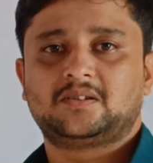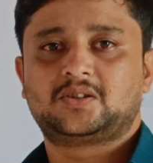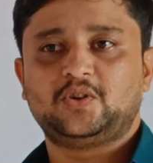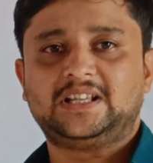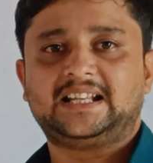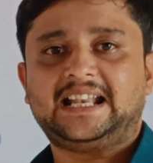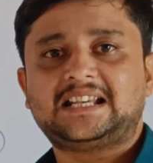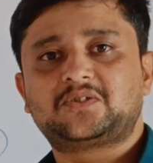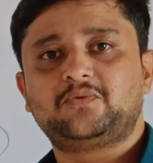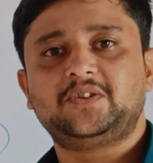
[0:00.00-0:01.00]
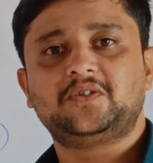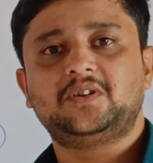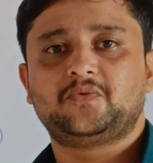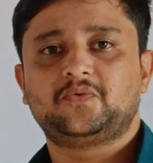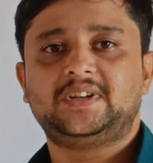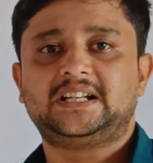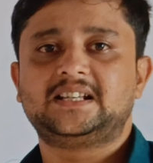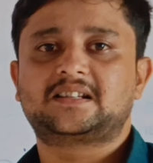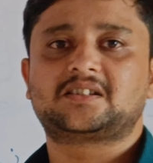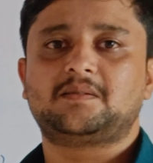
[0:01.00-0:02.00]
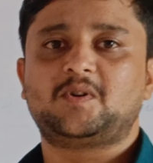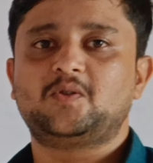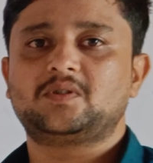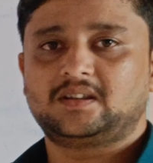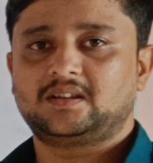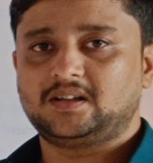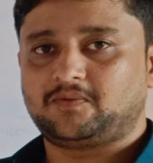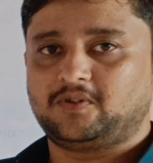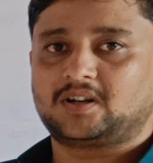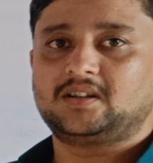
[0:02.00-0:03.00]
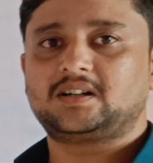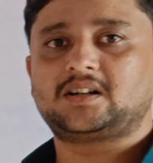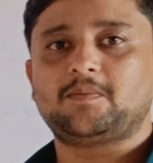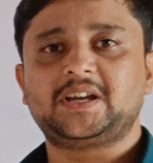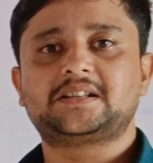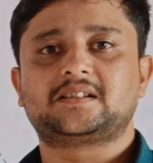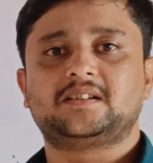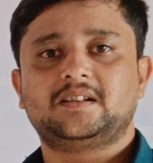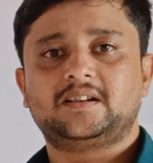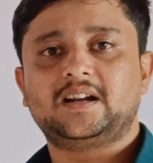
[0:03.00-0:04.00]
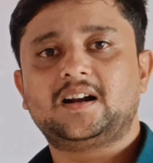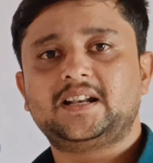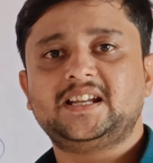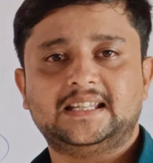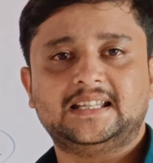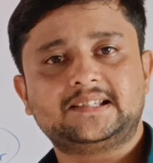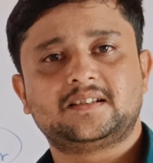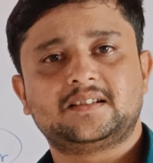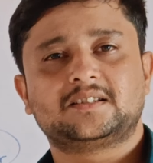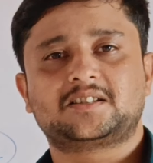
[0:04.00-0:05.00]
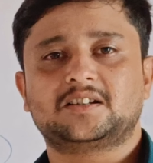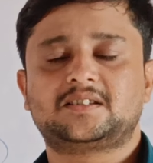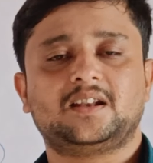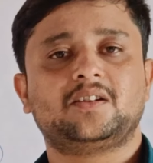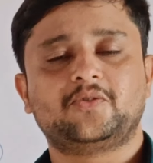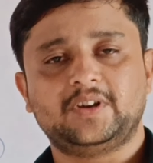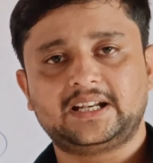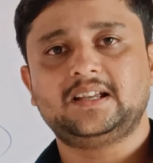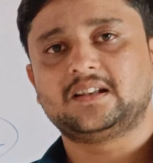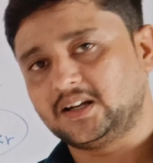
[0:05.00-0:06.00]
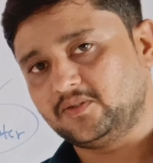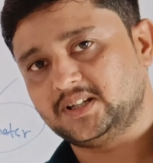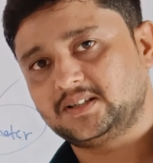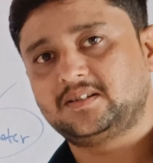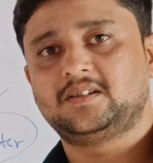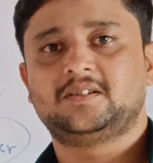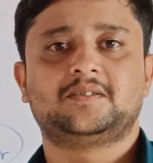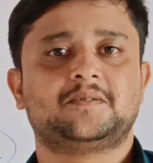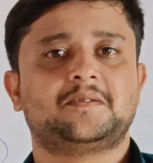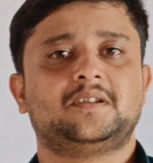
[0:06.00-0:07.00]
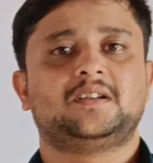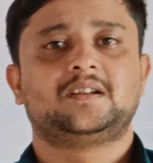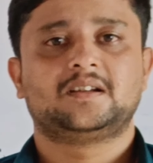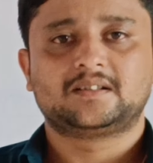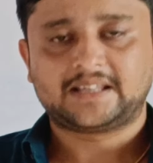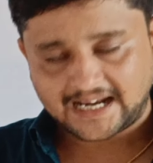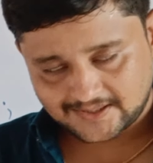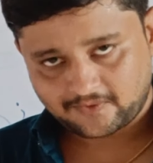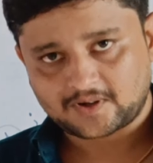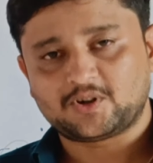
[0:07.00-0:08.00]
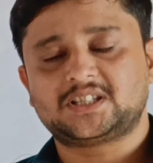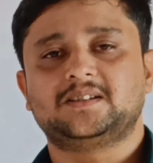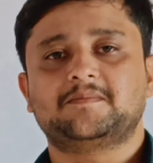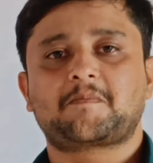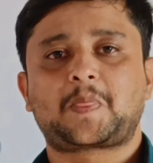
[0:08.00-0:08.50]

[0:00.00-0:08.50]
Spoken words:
So in the next video, we discuss about the further topics regarding this structured query language. Thanks for watching.